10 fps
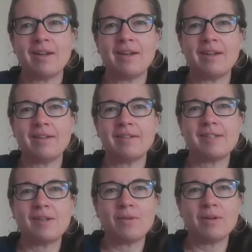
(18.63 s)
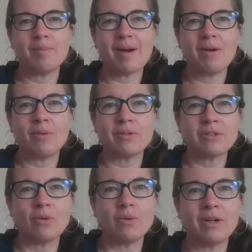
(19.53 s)
and hearing about what's
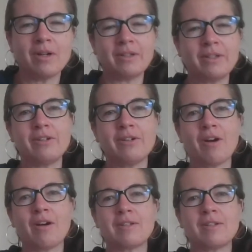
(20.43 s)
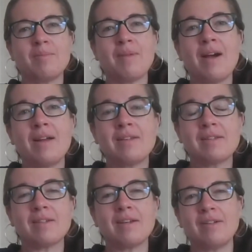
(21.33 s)
going on in your hearts and minds.